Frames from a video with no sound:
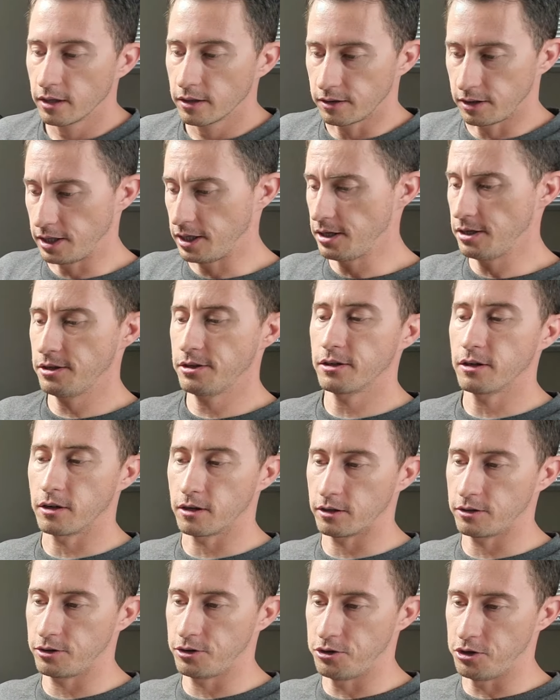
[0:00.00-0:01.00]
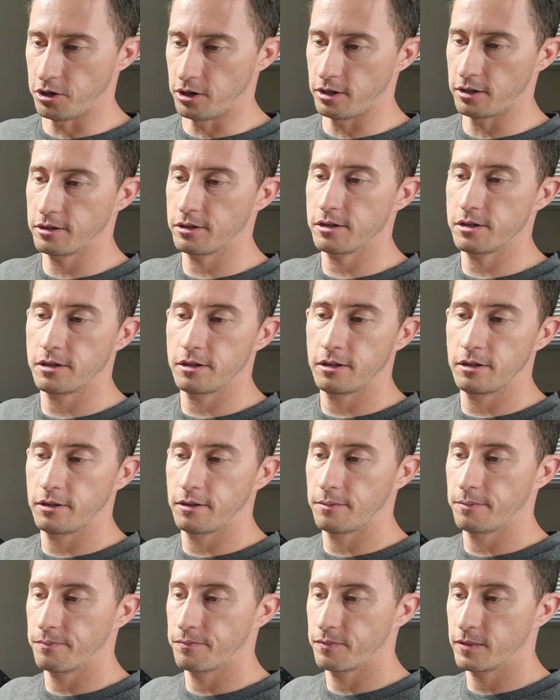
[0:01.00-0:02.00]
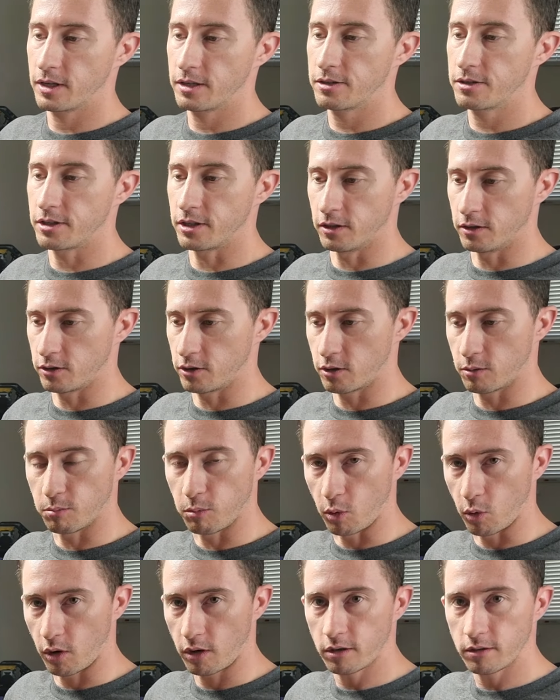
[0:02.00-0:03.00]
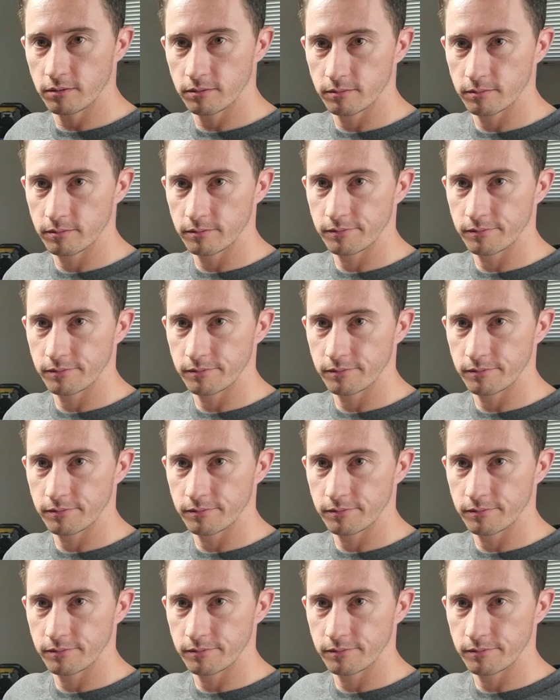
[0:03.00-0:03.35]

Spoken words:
These are just cylinder bore